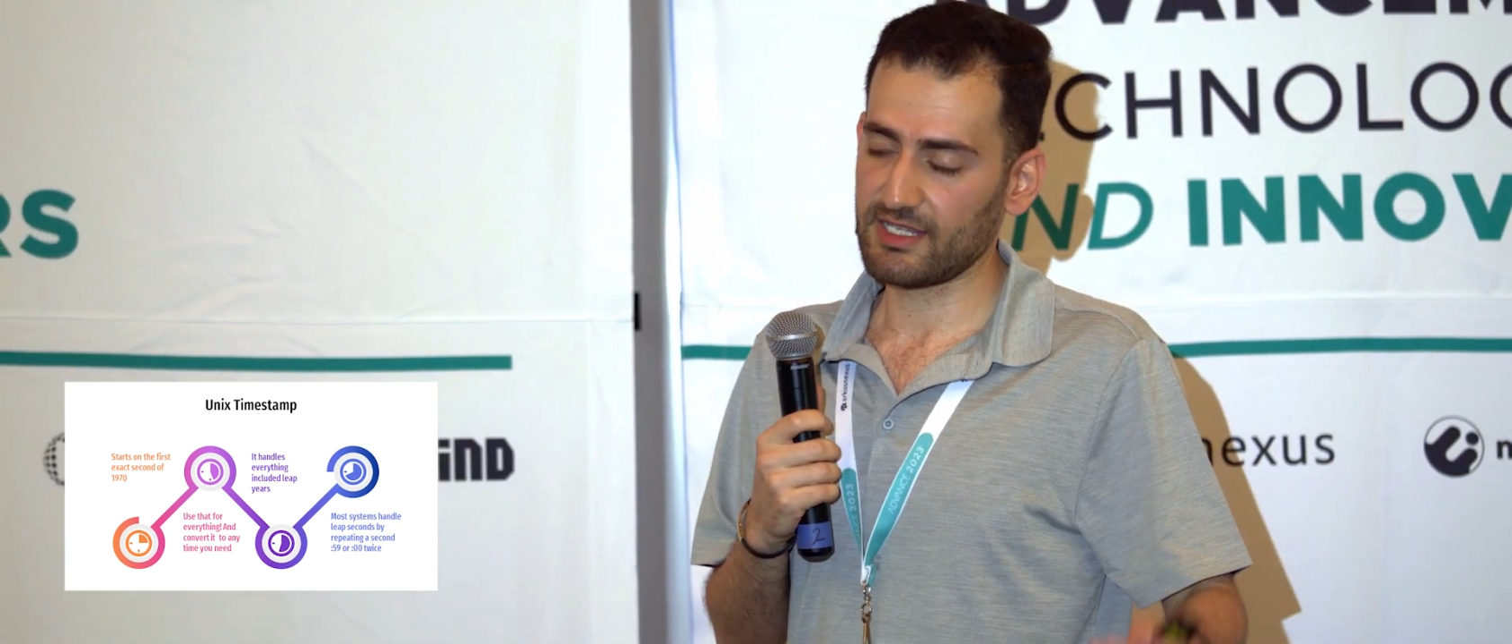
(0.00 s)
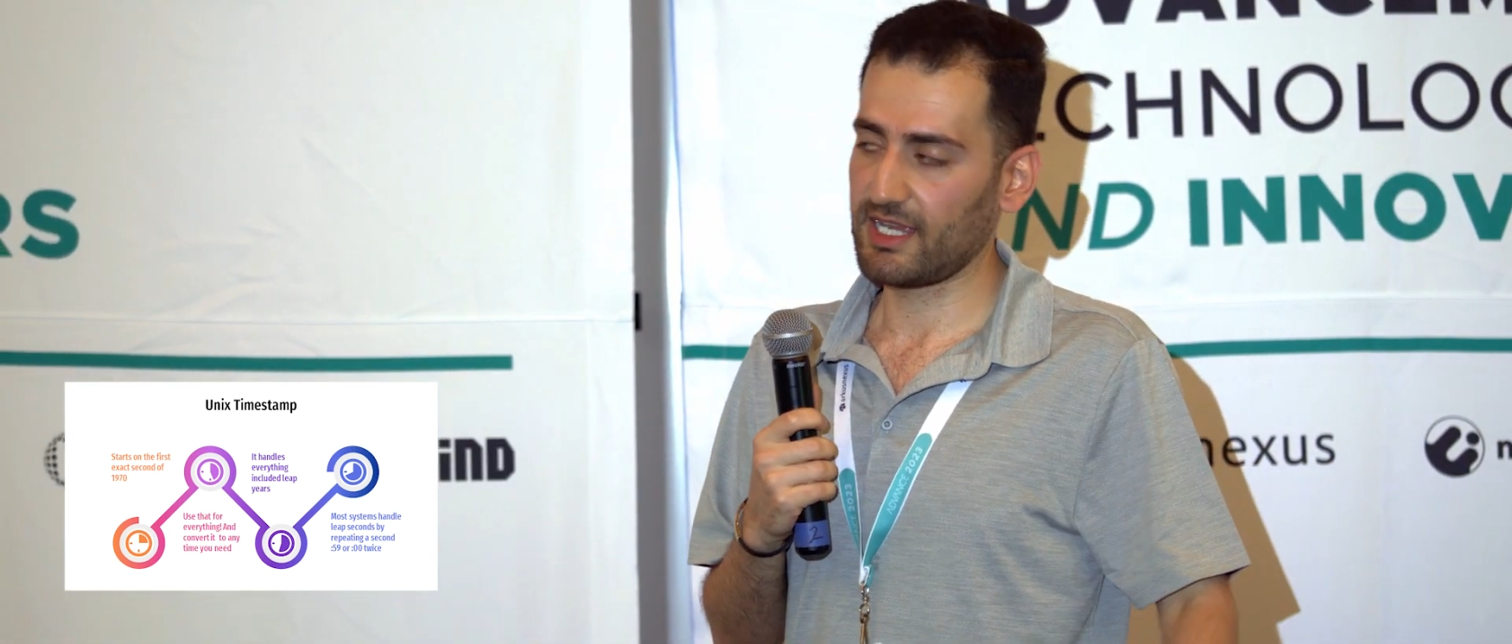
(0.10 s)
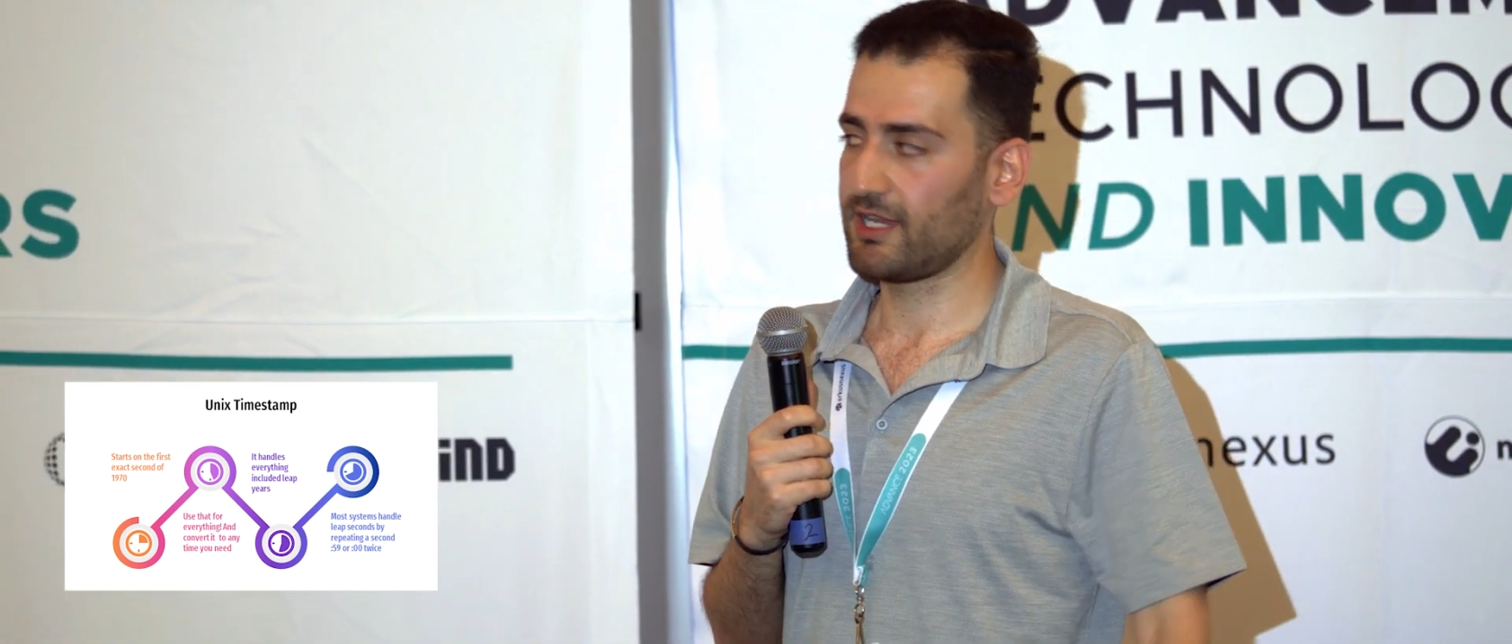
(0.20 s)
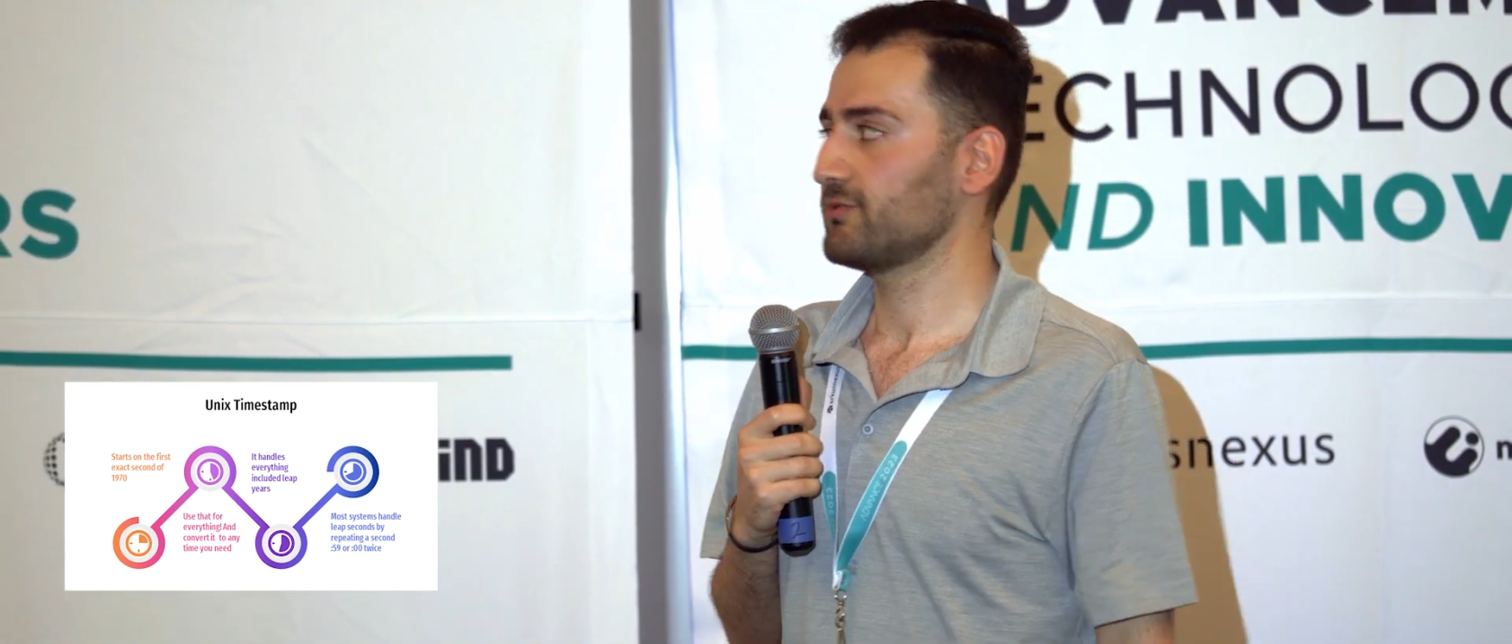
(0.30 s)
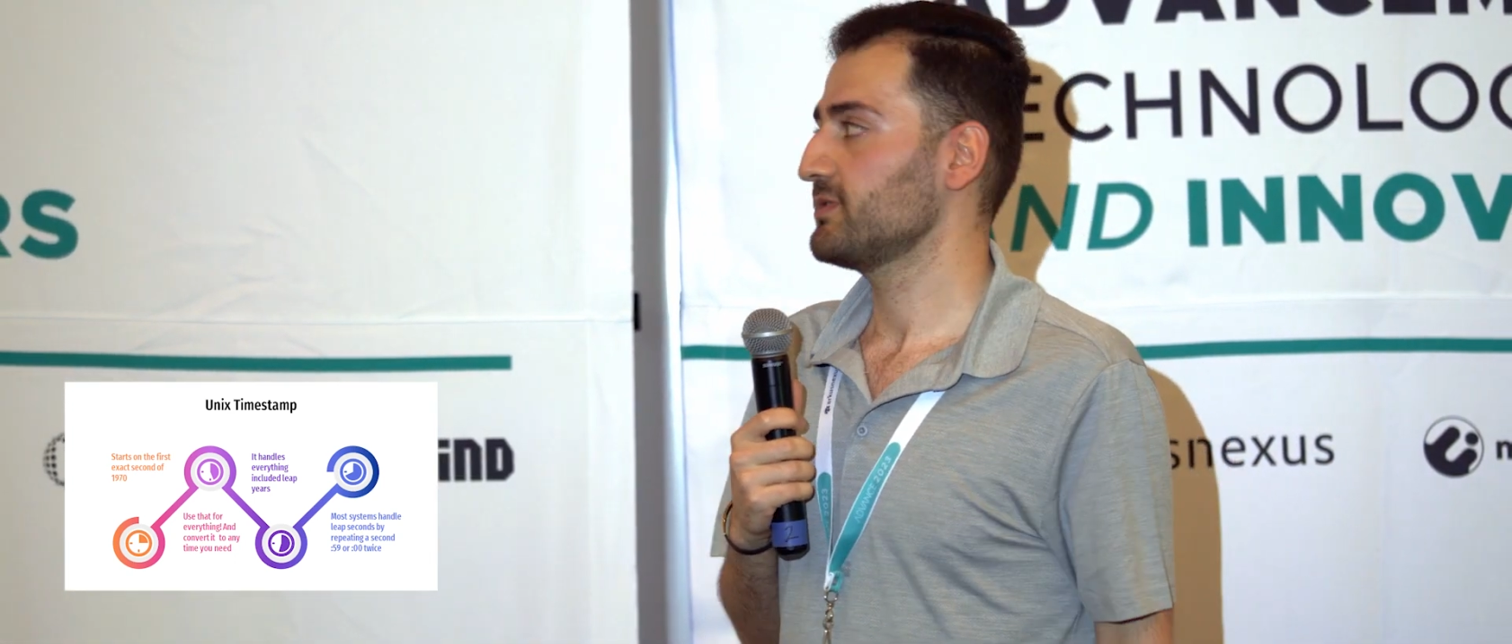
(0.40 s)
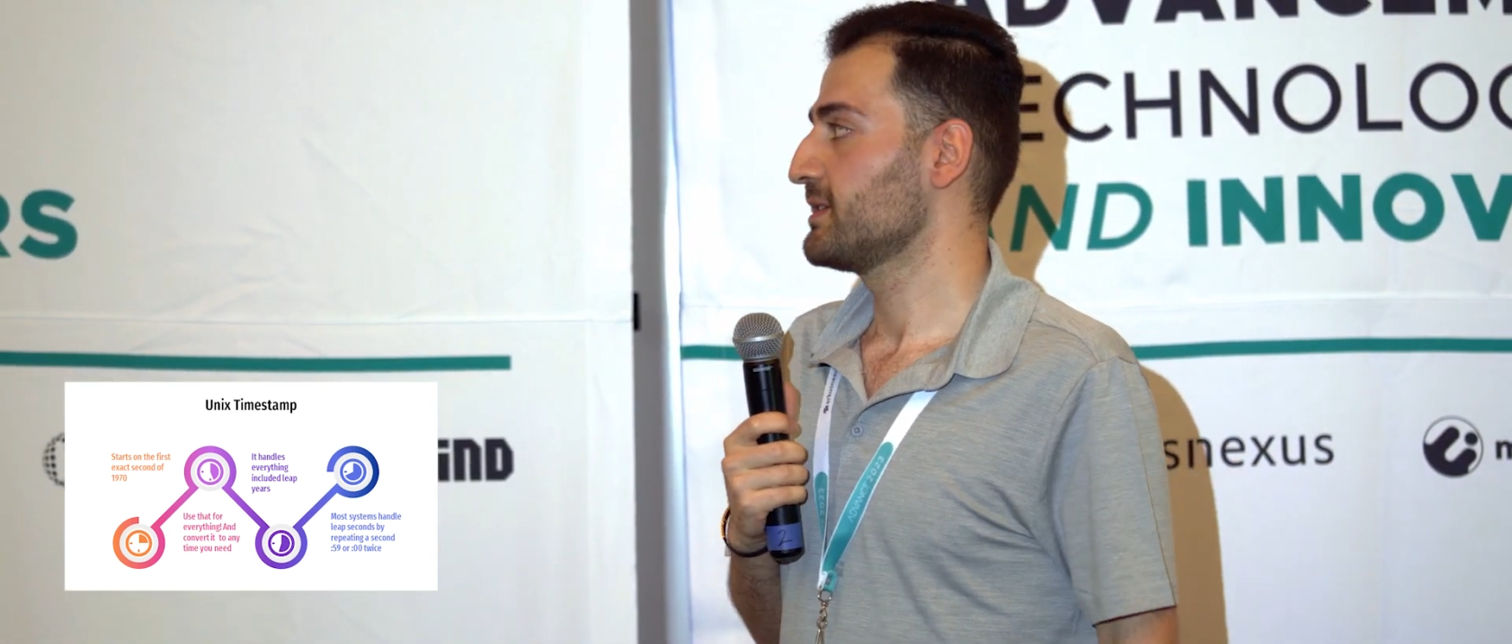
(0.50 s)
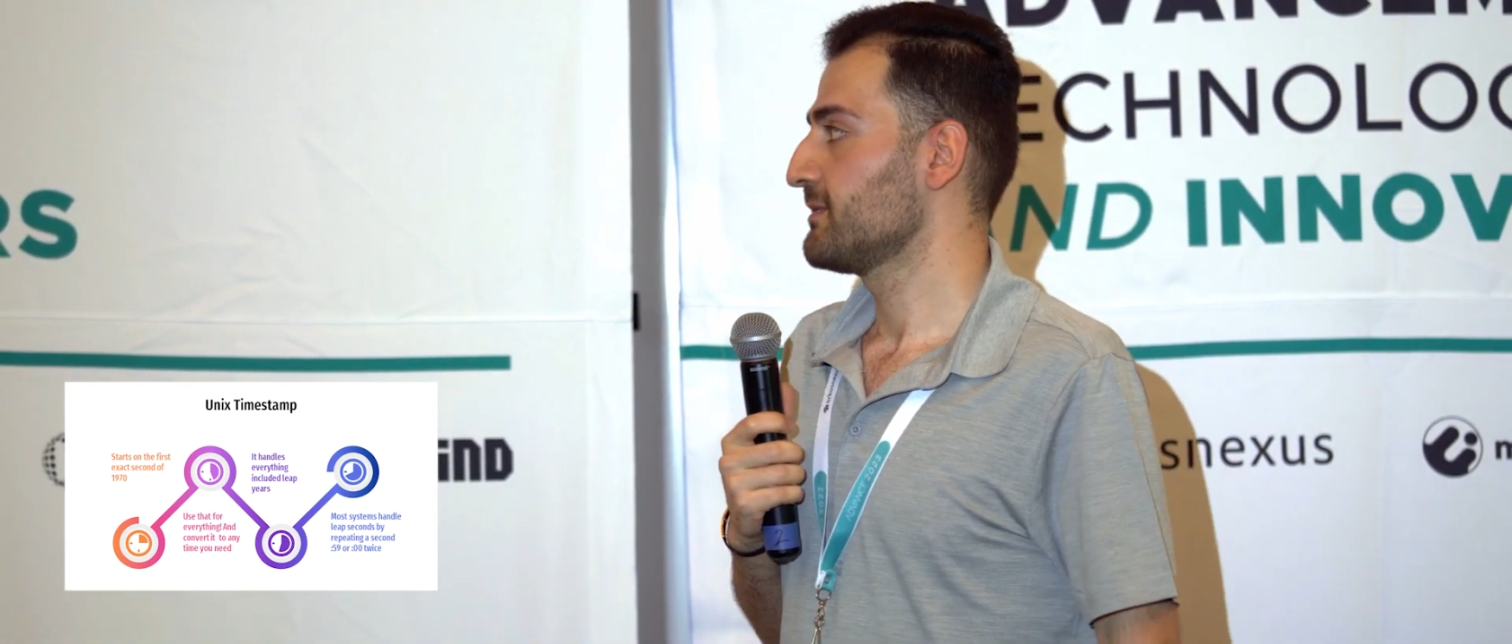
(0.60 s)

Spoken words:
count,